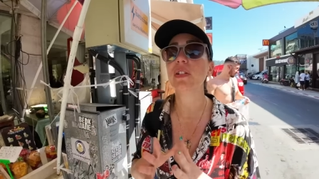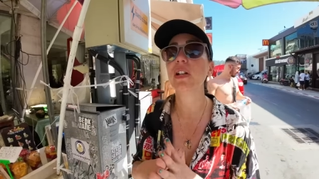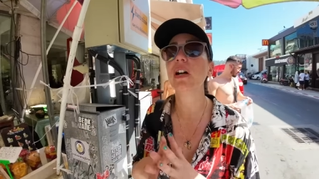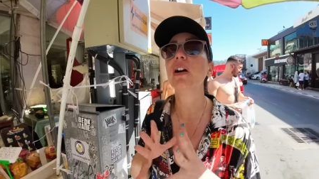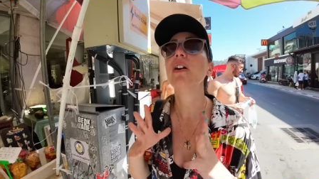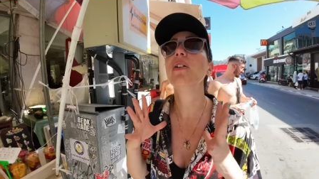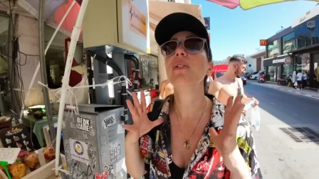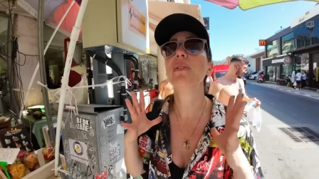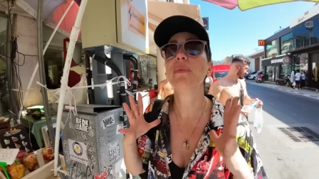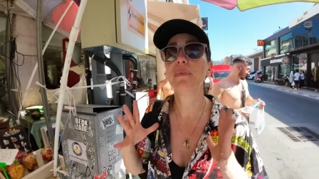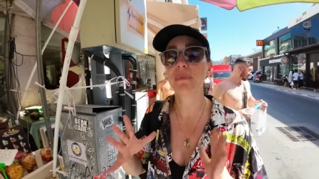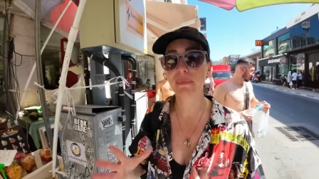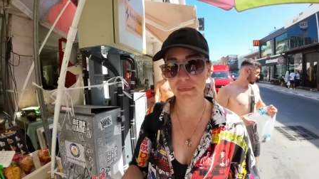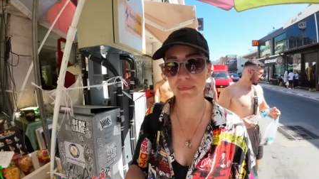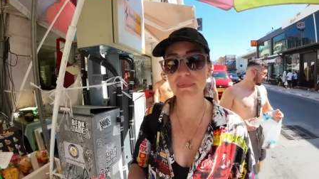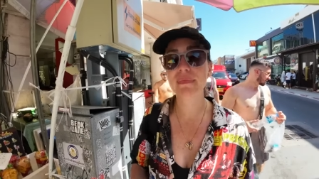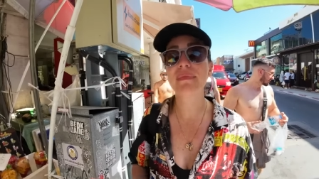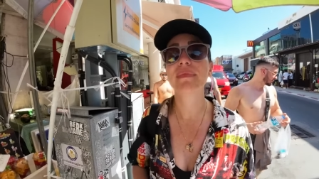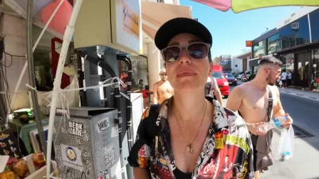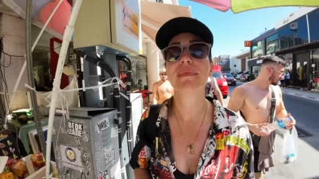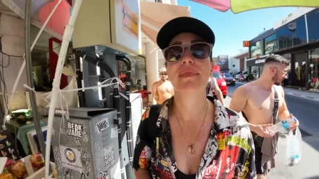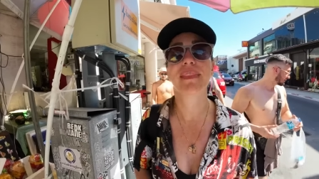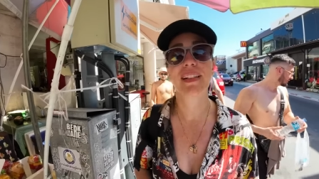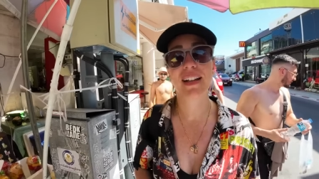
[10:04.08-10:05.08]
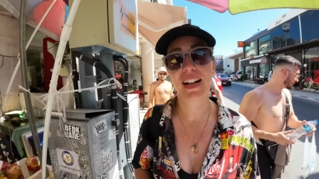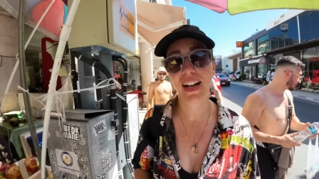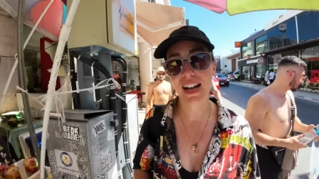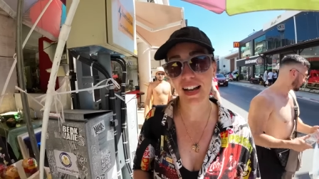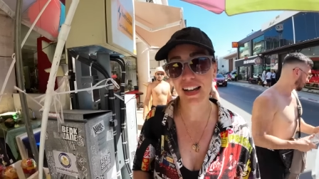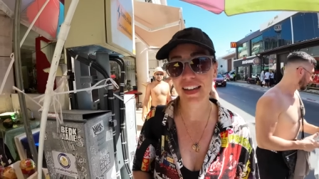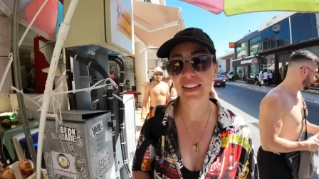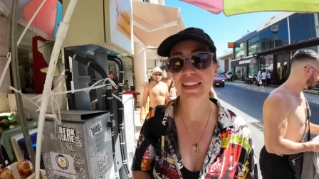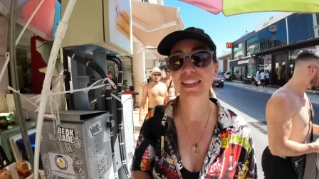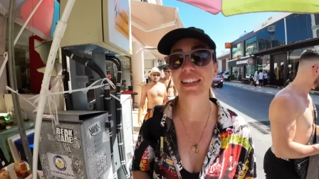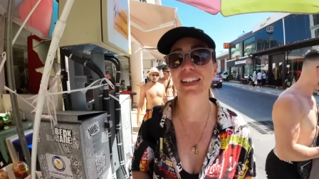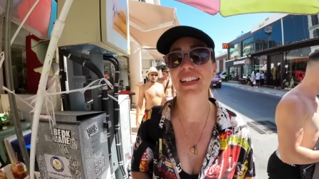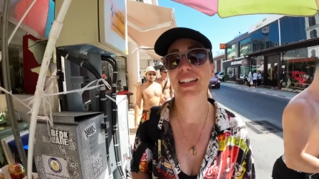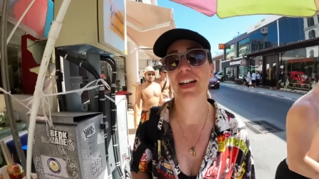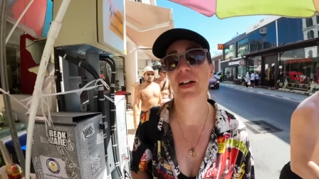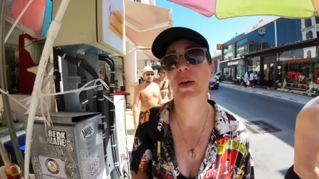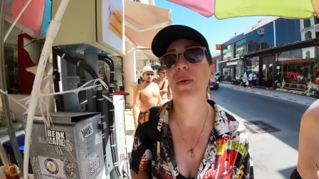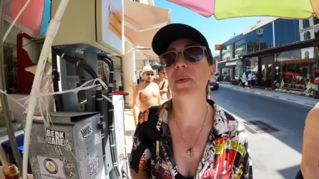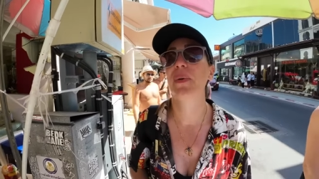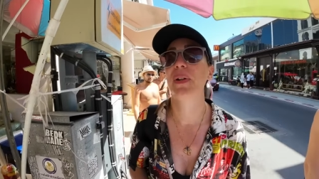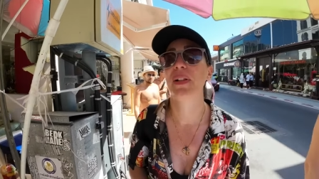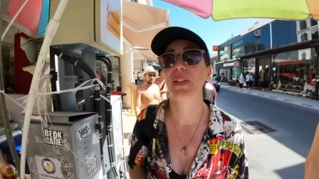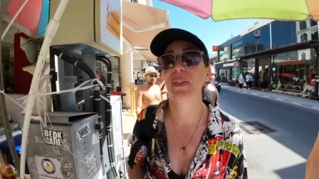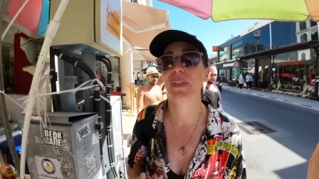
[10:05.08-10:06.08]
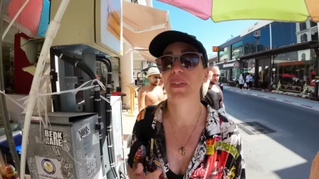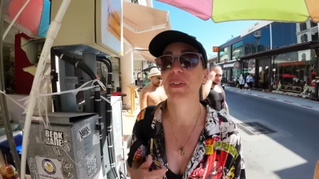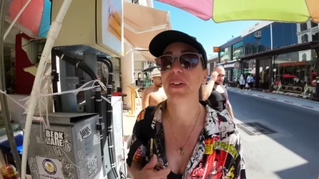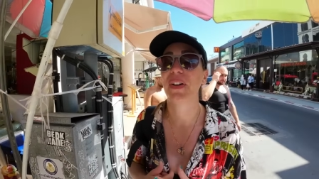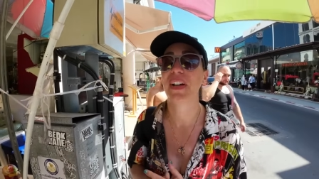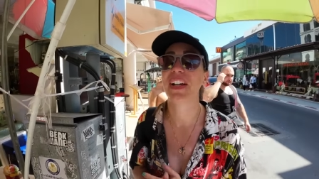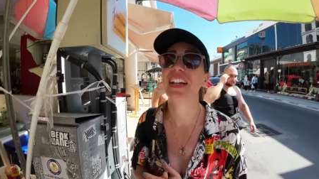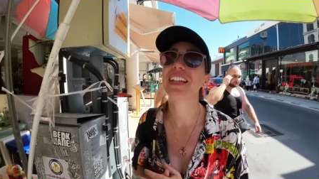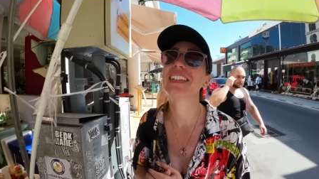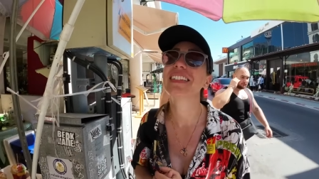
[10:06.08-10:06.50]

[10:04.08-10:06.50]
know, I think I will do it.